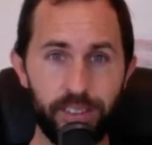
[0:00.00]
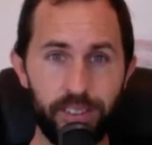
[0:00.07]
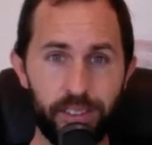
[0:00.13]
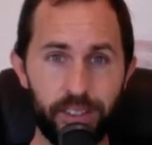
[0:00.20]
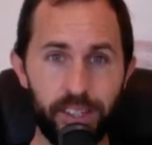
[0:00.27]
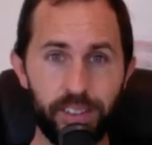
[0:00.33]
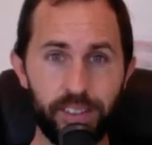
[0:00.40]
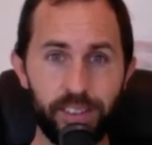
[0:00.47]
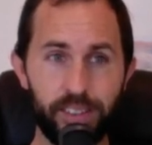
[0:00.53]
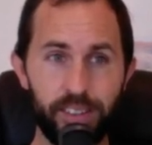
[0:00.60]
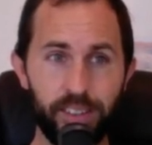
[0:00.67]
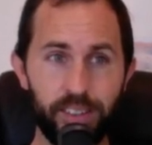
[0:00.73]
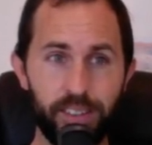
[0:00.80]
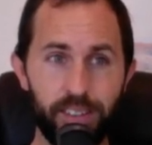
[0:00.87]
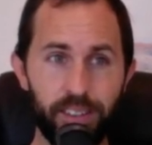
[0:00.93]
right?
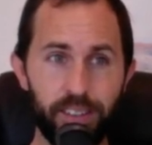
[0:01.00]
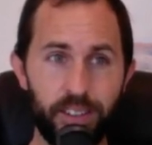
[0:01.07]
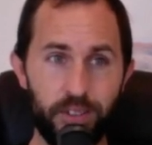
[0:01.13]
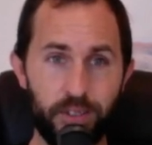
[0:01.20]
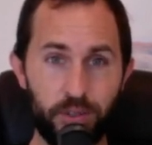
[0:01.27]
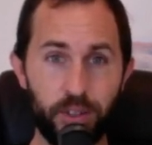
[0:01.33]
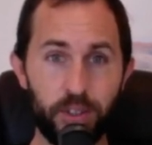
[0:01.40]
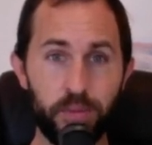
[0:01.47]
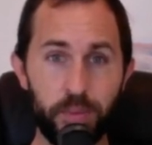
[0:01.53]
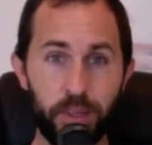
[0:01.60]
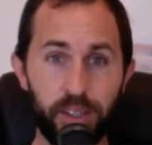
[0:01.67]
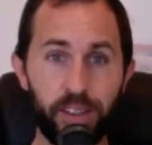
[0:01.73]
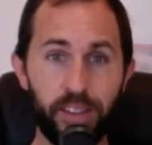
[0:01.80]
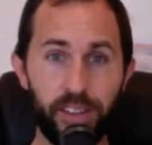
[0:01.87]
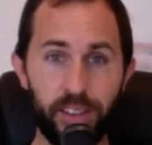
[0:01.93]
Trust
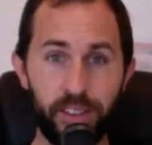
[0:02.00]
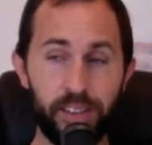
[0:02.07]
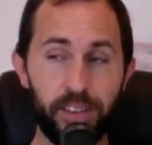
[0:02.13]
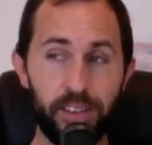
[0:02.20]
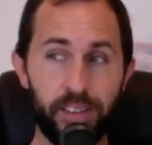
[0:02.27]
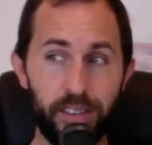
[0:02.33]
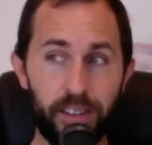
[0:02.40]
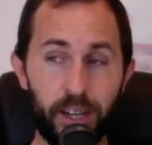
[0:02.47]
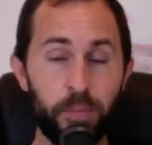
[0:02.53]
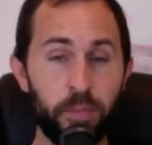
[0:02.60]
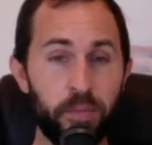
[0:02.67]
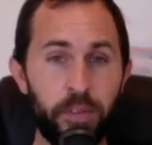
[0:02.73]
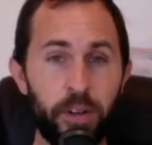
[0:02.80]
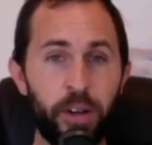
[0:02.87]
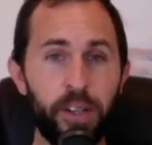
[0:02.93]
me, I'm
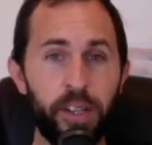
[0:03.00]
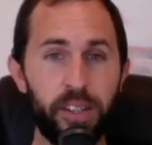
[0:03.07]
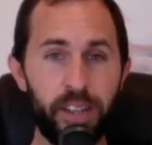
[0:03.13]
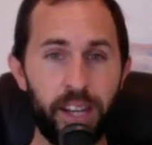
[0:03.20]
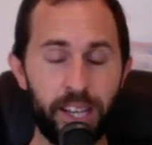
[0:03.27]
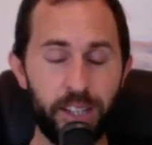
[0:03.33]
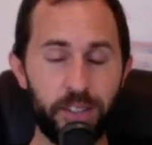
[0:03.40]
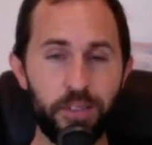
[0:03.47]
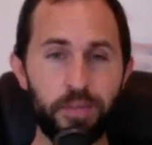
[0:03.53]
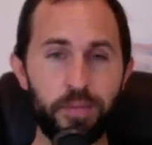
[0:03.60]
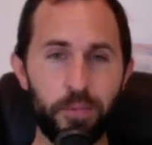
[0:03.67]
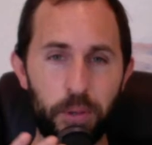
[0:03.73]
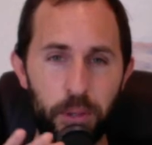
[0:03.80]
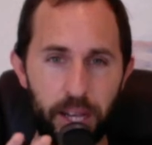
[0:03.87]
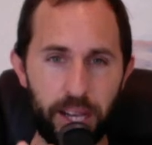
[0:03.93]
a very nice,
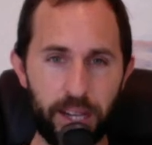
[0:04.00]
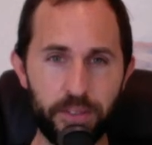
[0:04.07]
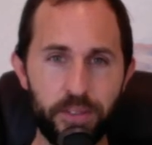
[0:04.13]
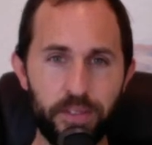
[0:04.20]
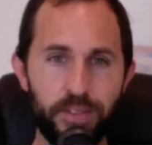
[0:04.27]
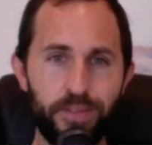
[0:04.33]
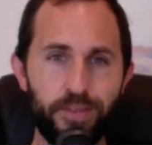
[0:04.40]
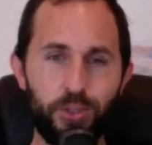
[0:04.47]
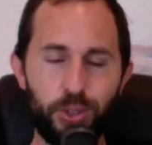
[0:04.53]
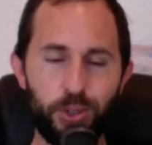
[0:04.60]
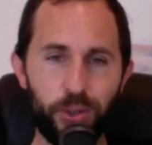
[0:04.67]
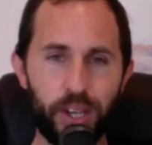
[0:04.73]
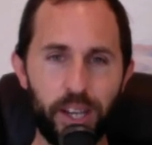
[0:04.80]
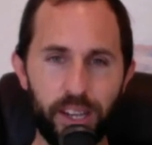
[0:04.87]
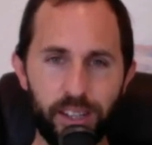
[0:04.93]
relaxed,
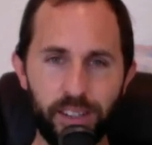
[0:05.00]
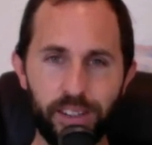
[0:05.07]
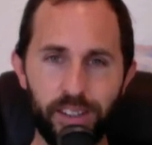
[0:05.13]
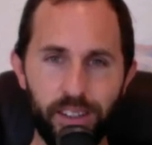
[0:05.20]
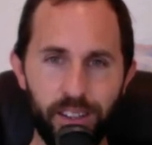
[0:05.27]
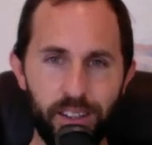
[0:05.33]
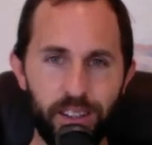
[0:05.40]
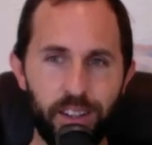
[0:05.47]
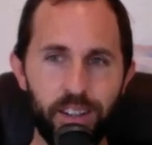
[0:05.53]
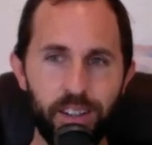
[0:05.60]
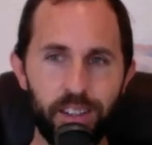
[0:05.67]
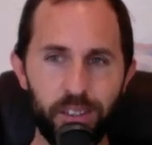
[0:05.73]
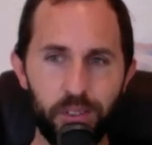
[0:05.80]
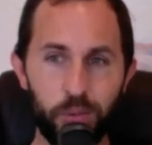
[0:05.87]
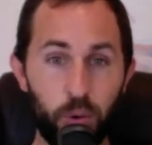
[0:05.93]
chill guy.
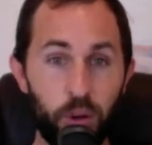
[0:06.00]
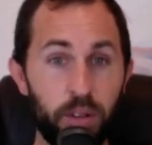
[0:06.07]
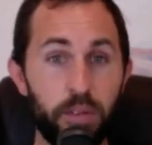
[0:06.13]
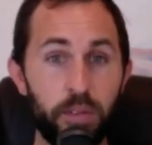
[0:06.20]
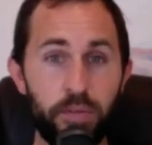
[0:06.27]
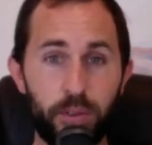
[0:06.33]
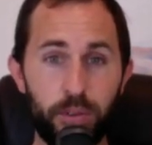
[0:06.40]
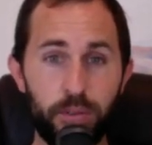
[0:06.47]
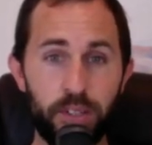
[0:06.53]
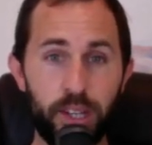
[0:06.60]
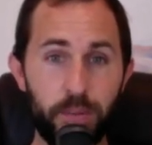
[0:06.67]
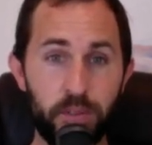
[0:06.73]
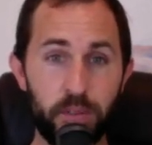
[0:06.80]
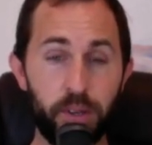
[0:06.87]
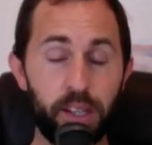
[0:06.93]
One of the first
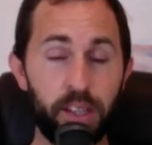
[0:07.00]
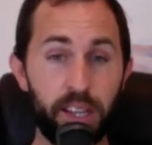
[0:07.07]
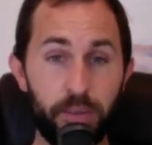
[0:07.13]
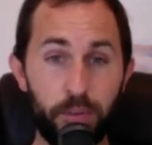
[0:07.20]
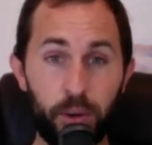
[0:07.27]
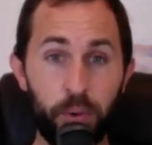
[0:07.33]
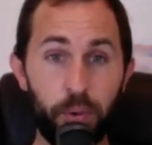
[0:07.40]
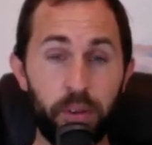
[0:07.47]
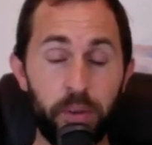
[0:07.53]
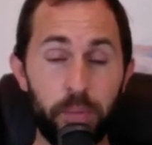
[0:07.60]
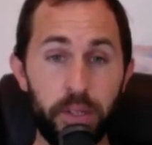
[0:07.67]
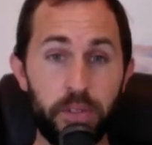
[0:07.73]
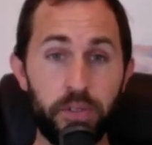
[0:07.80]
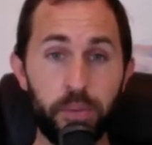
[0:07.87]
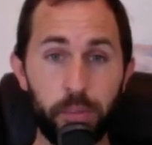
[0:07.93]
times in my life where I wanted to
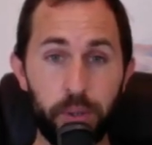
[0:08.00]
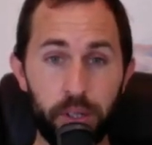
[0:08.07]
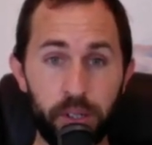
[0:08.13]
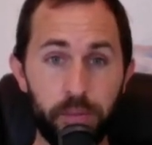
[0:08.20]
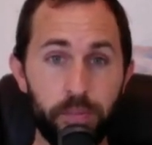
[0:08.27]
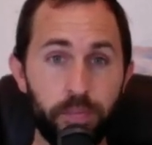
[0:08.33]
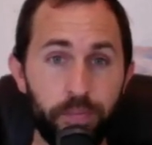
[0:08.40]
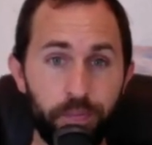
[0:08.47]
beat someone up,